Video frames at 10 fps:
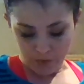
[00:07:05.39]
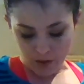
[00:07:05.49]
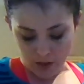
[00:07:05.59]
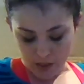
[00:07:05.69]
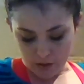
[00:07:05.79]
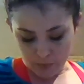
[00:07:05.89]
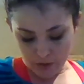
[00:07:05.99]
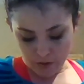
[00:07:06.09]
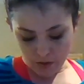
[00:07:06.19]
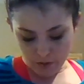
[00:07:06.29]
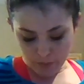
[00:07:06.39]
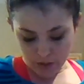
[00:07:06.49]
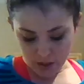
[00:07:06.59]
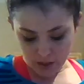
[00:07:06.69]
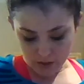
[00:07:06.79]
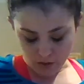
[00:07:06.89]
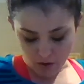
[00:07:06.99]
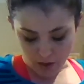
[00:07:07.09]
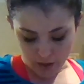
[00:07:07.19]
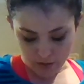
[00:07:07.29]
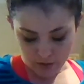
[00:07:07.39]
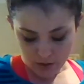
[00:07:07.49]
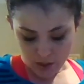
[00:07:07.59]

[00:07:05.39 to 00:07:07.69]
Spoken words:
All right, so when you go to put this on,